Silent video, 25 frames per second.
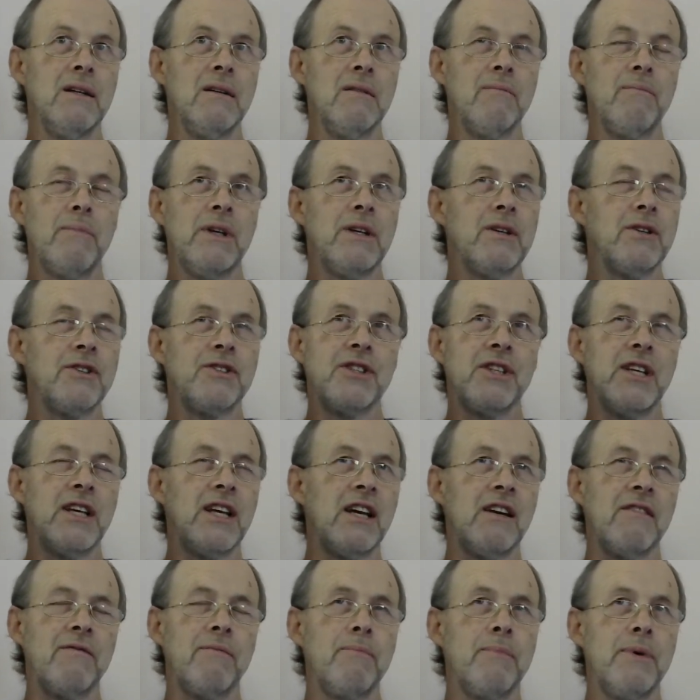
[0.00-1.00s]
Because they
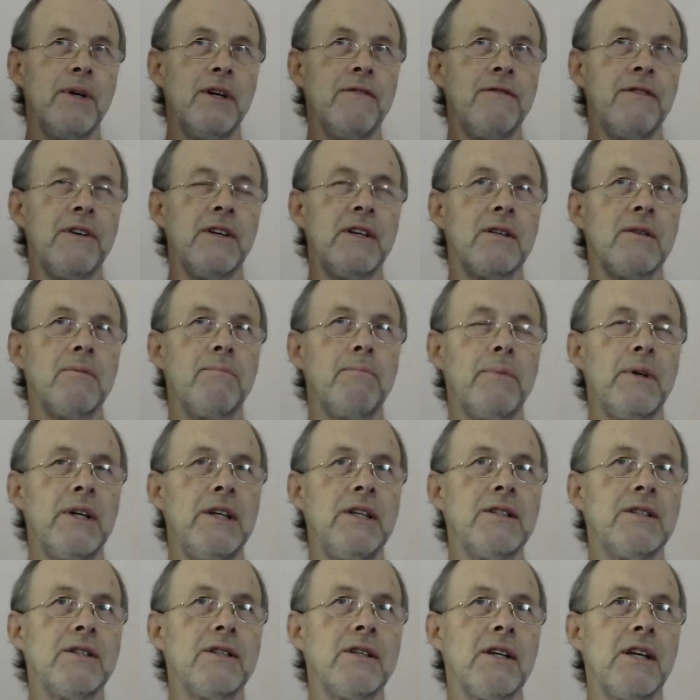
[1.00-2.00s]
have perfect
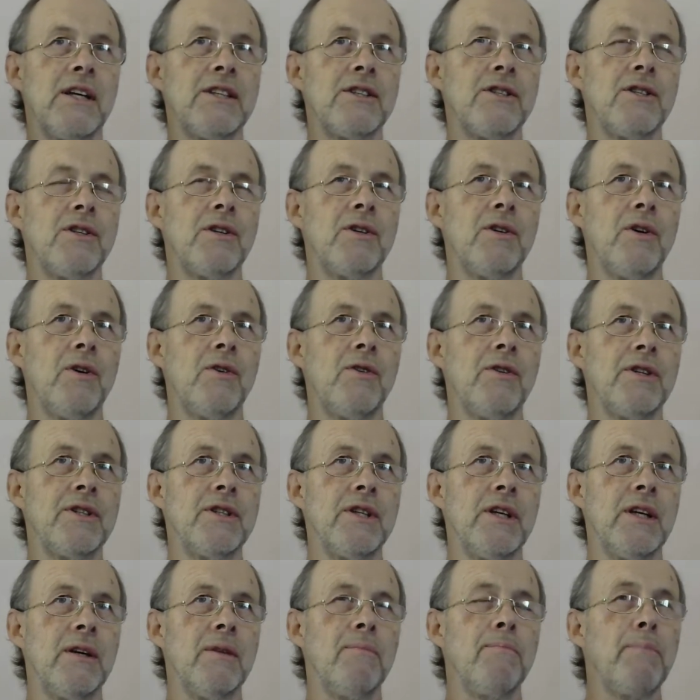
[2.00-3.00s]
peace and
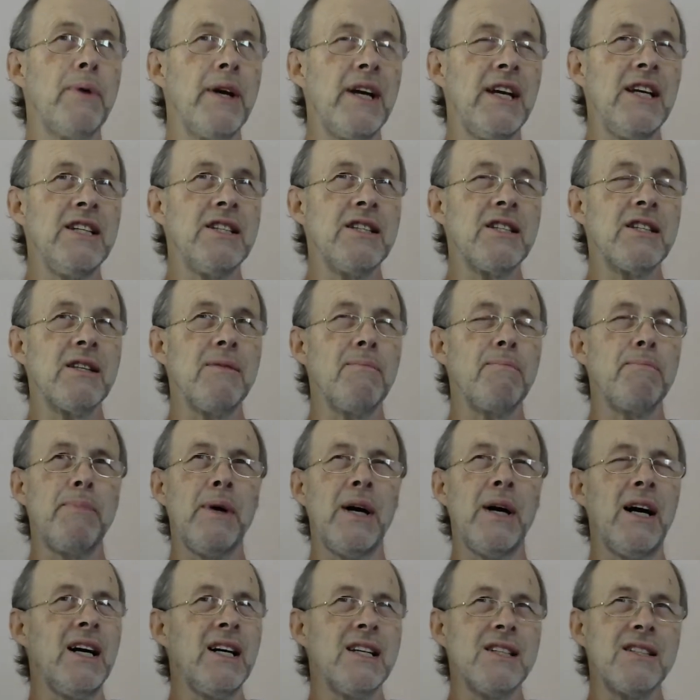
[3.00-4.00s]
security. Peace that
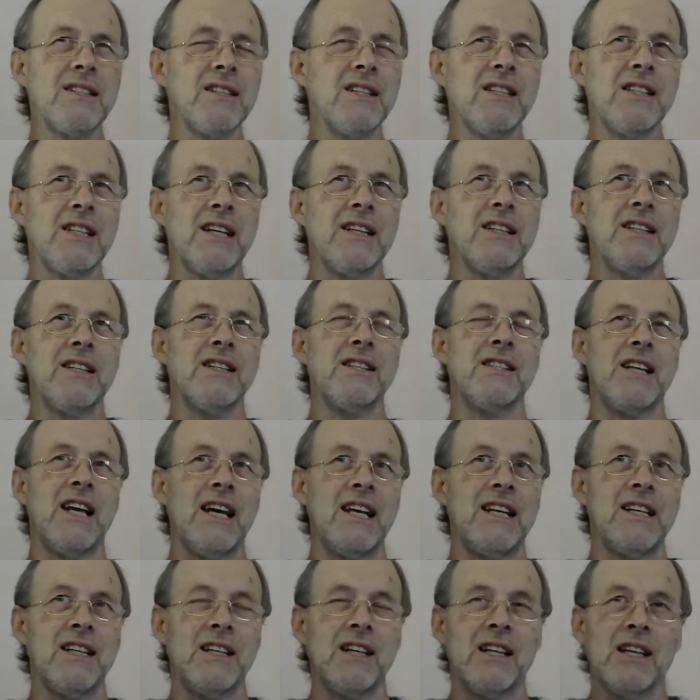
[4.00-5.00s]
passes
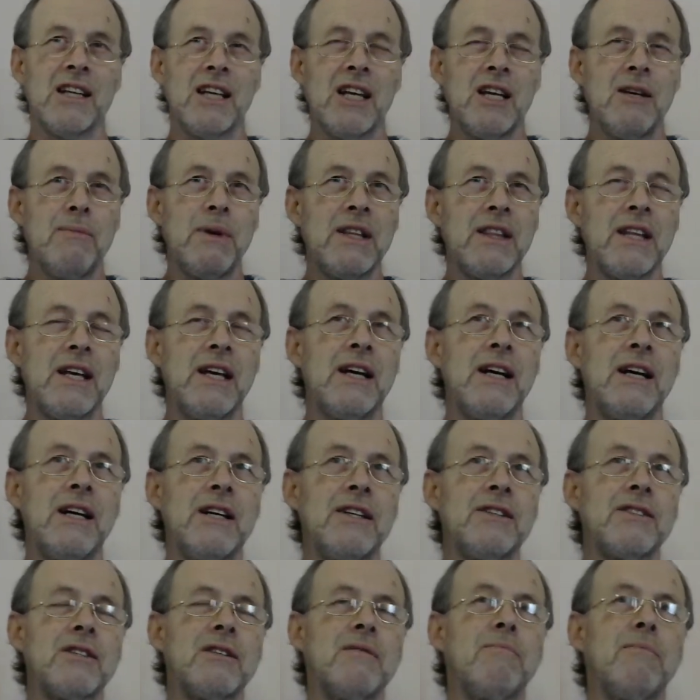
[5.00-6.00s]
understanding, keeping their
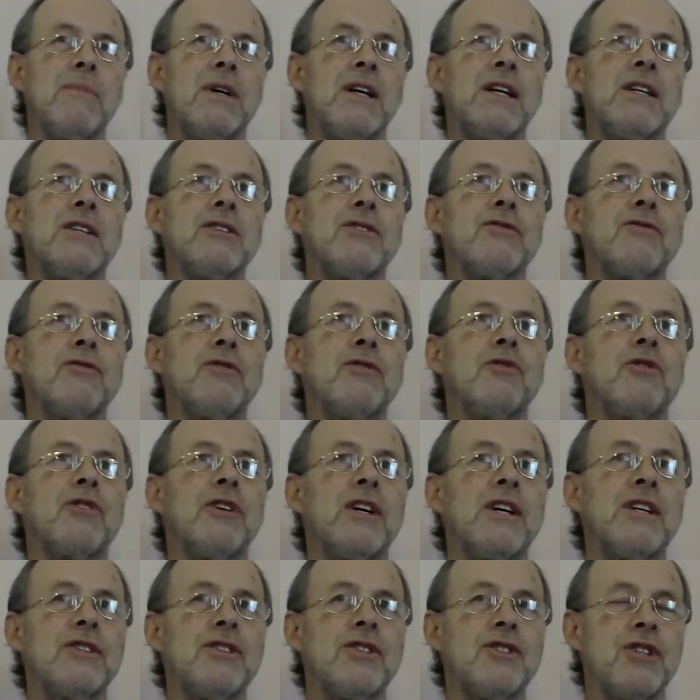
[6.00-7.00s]
hearts and minds through
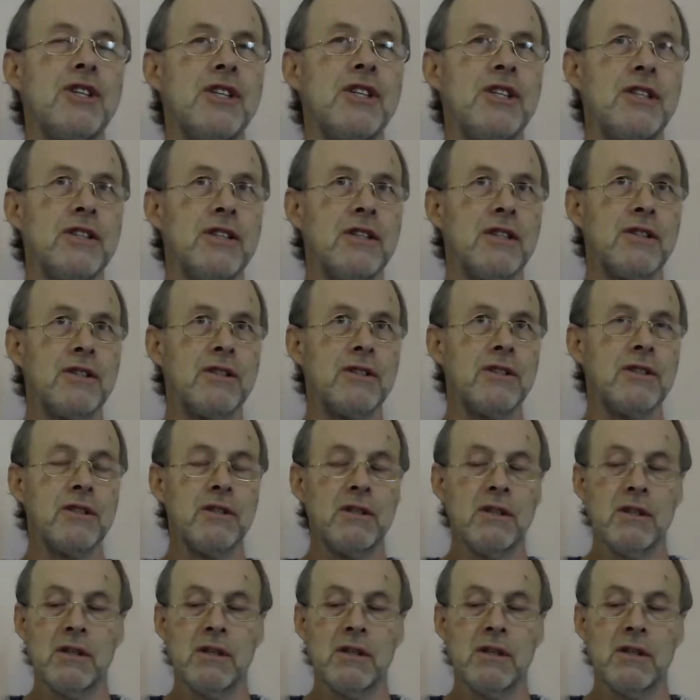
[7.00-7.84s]
Christ Jesus.